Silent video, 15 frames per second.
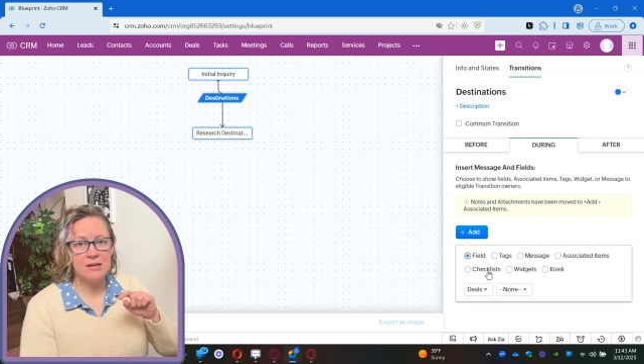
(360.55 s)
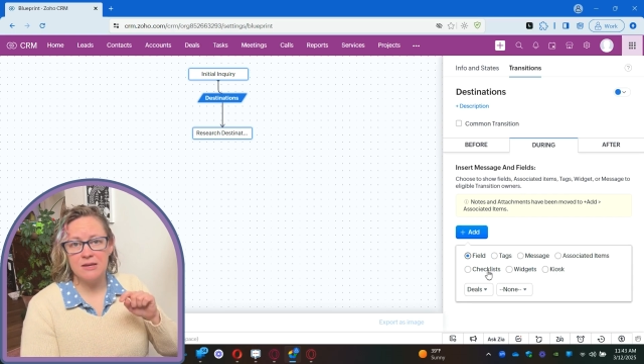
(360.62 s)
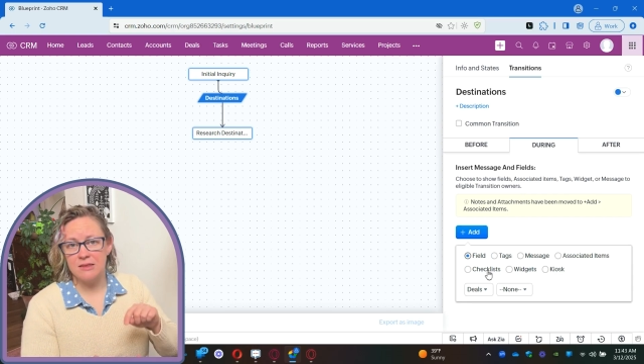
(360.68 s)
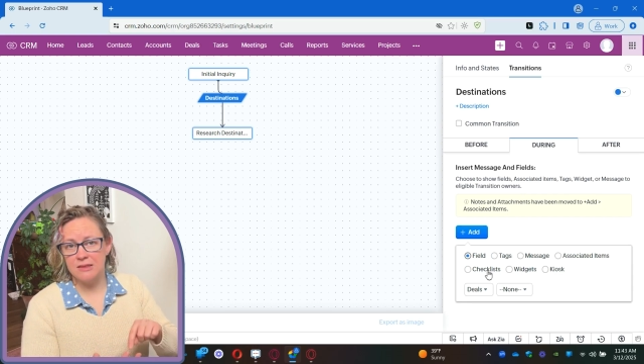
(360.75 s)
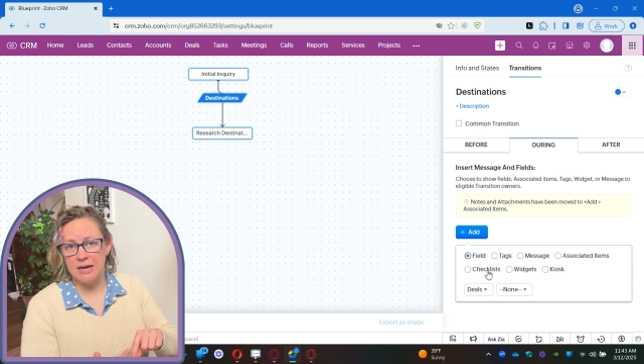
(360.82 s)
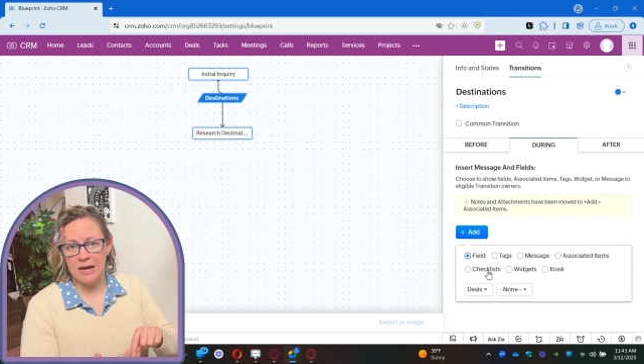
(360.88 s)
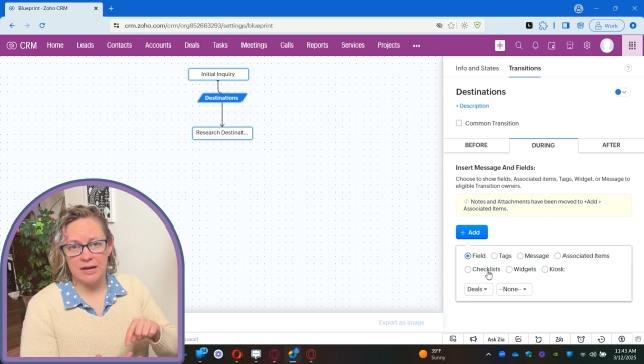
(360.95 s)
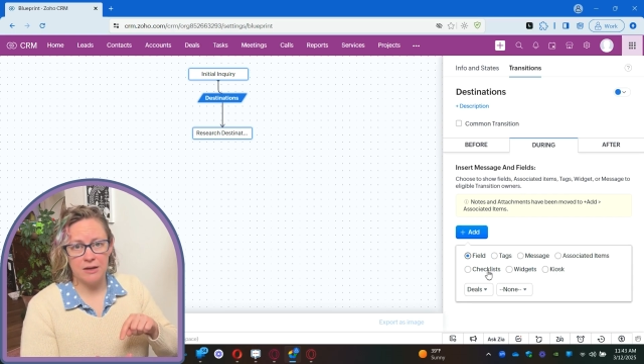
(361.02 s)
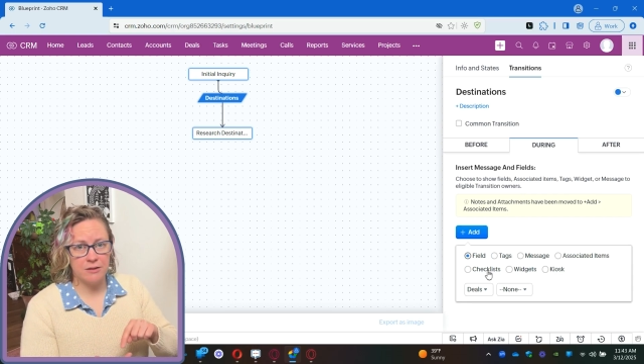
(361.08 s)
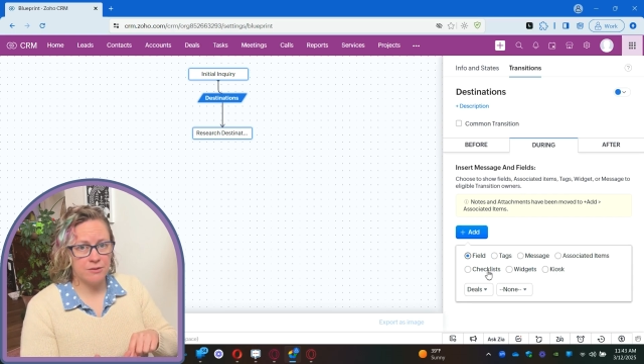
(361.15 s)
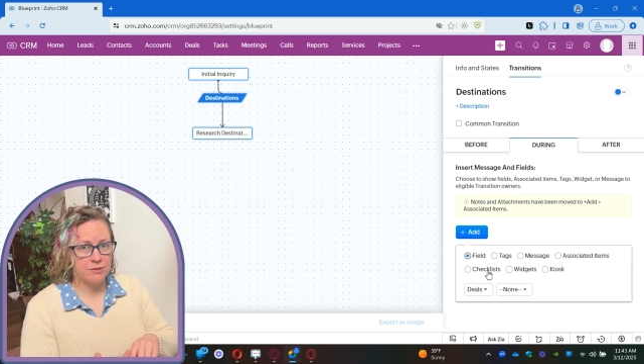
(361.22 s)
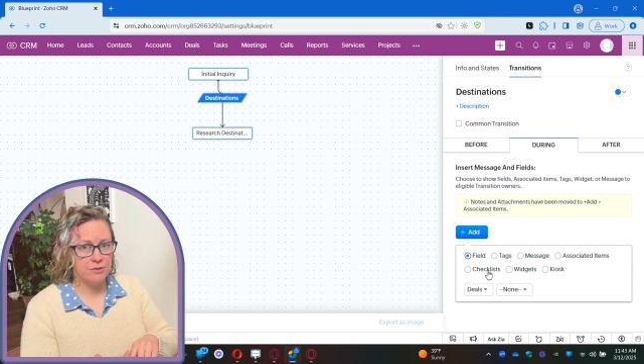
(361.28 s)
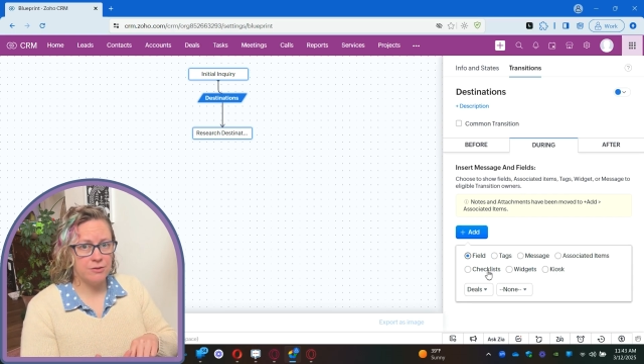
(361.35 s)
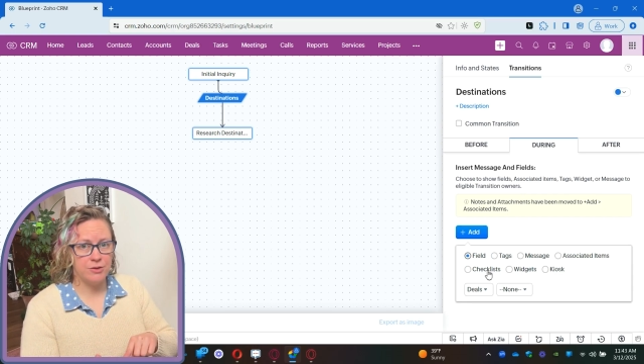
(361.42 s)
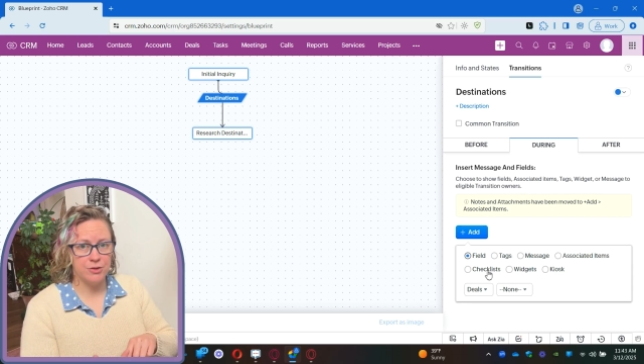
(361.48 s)
that
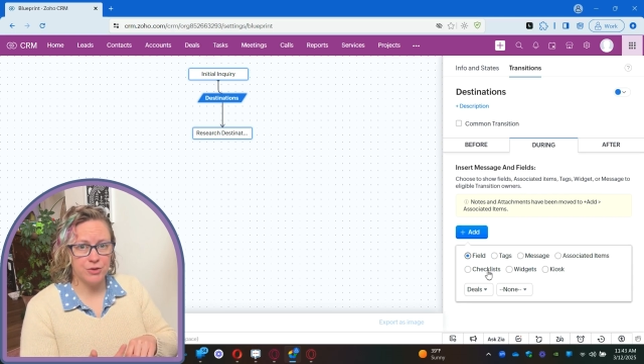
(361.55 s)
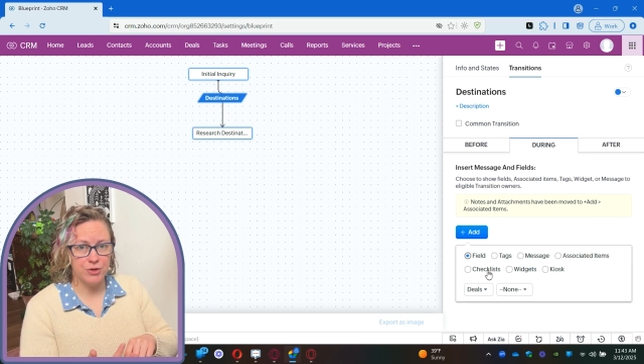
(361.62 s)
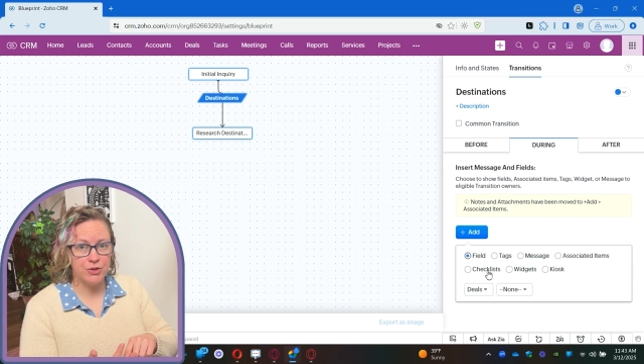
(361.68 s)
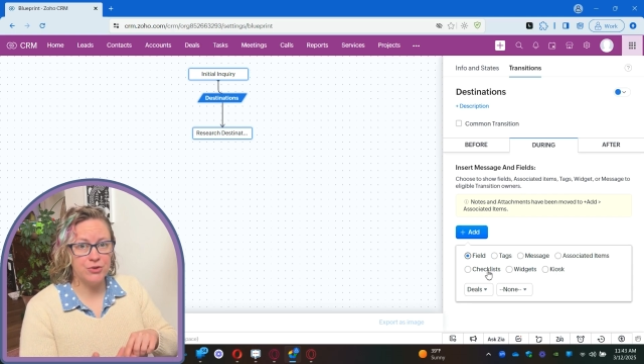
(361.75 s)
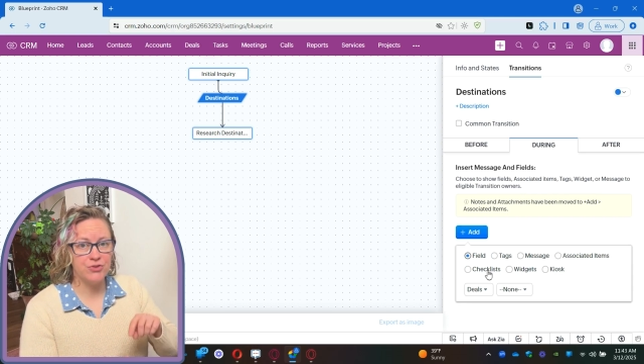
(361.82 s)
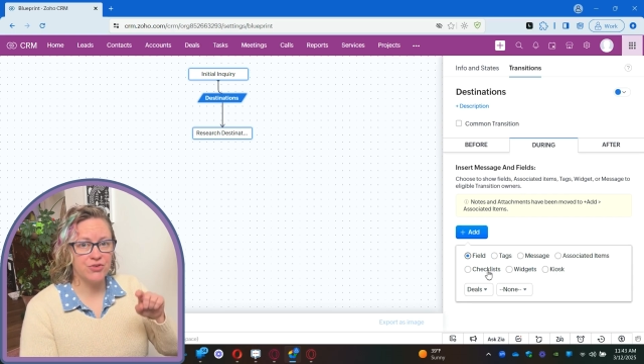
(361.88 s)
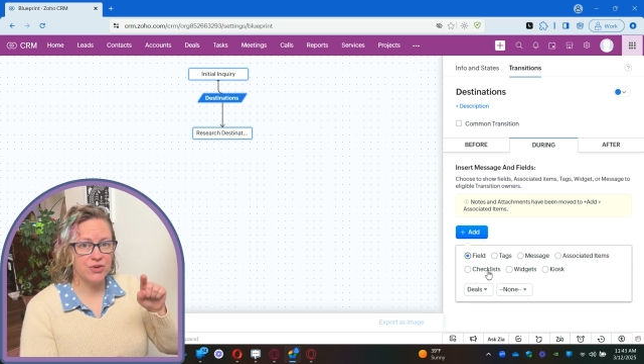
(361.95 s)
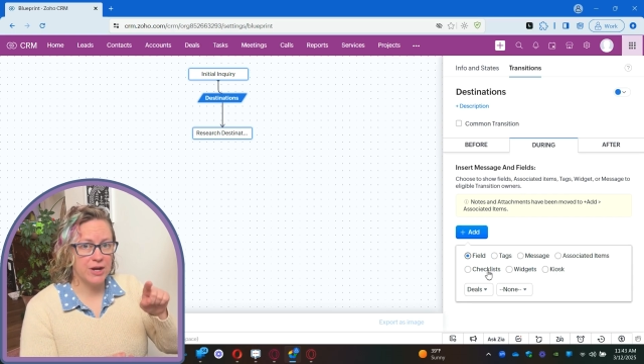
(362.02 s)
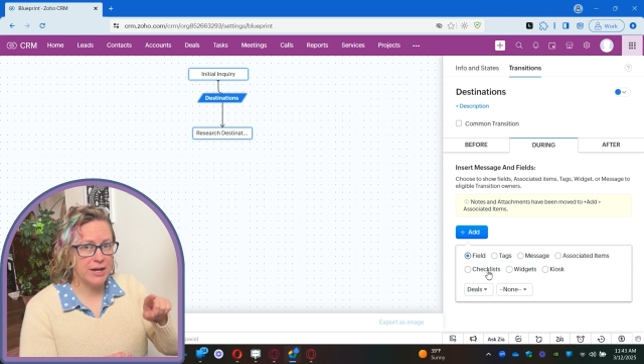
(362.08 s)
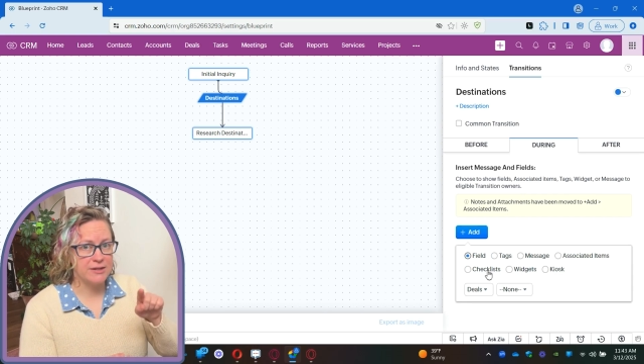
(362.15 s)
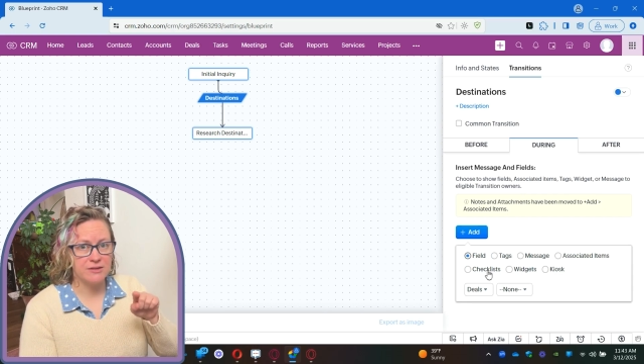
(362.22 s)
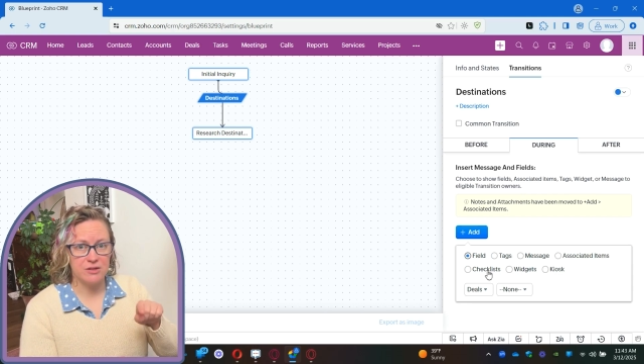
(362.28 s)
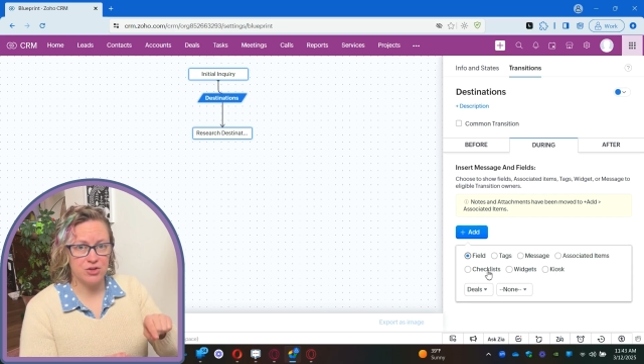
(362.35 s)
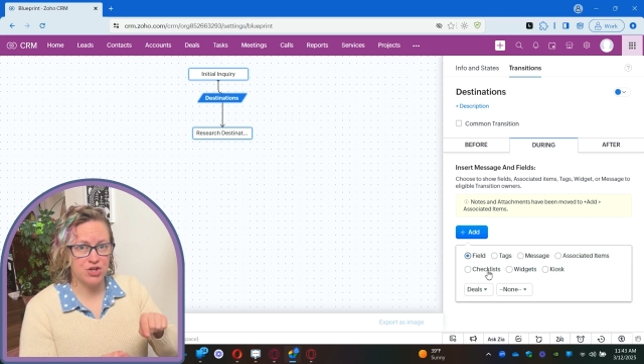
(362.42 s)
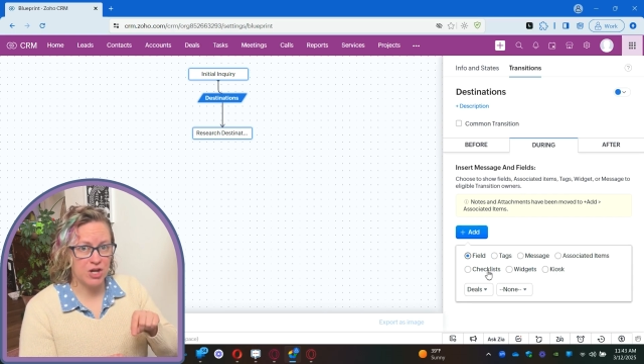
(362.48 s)
your user has
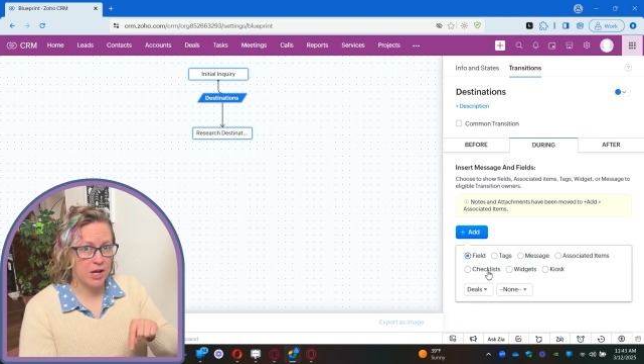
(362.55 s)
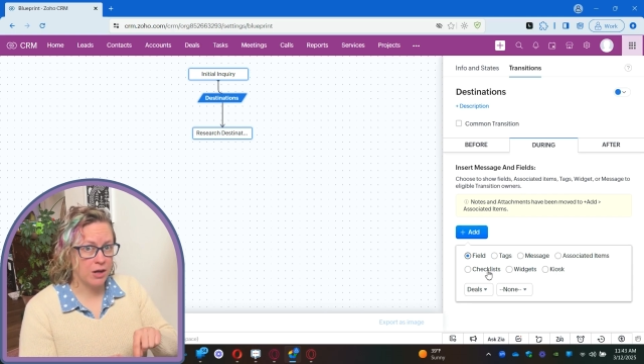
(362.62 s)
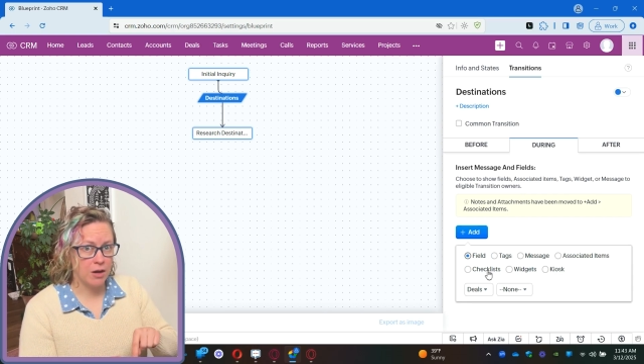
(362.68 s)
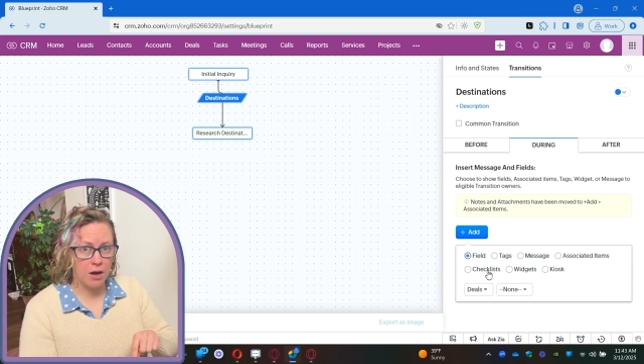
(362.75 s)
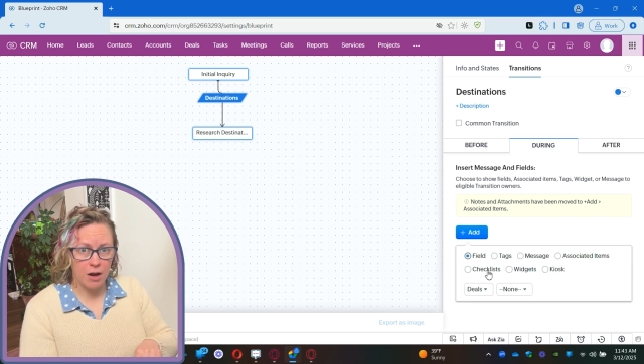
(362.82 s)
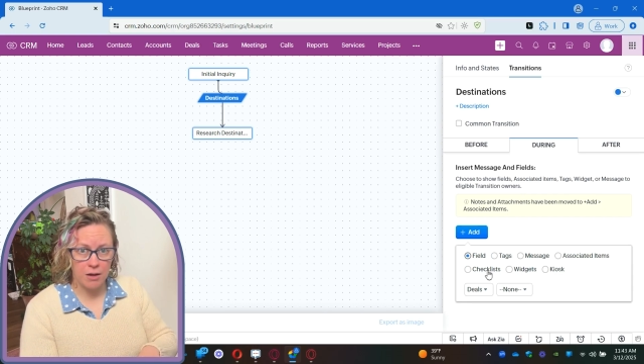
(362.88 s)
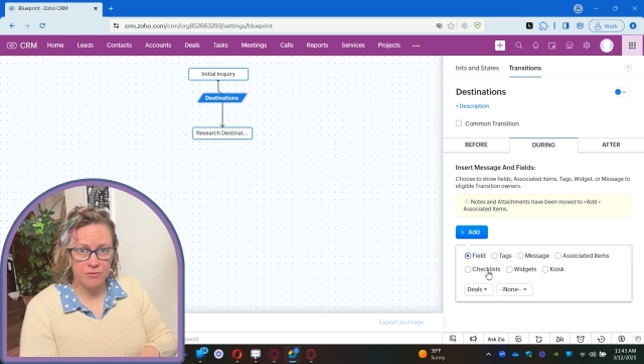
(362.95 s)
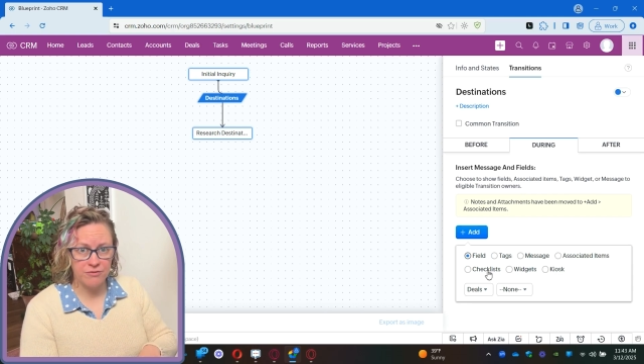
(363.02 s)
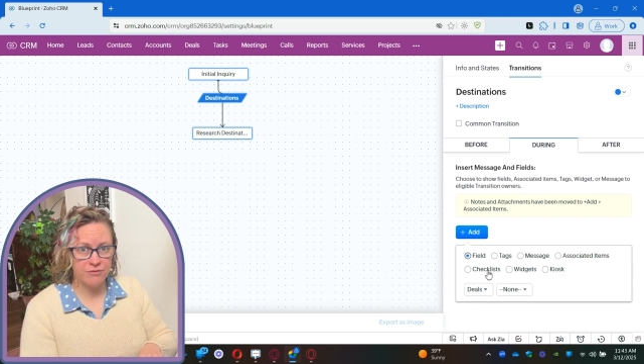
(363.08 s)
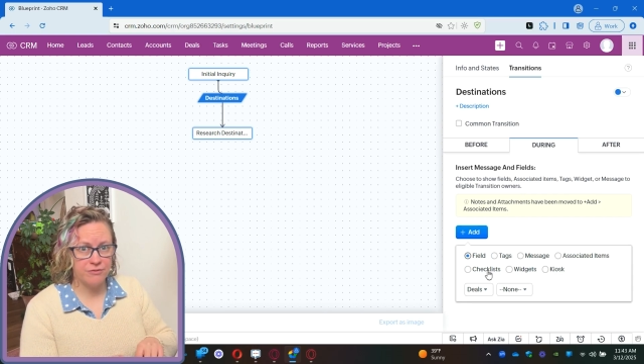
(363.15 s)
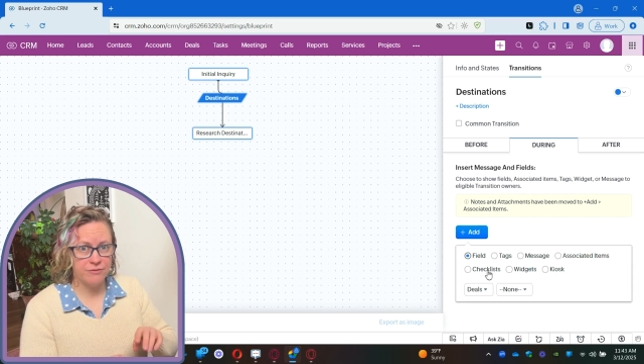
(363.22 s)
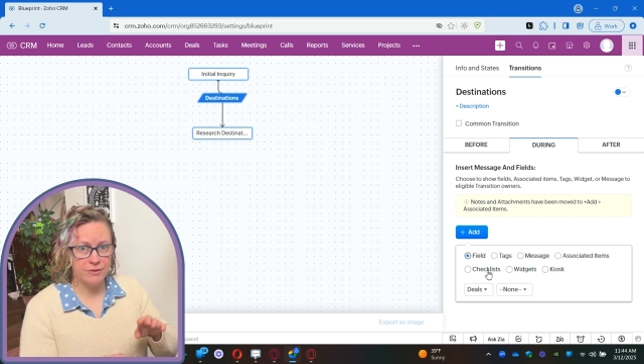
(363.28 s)
to check off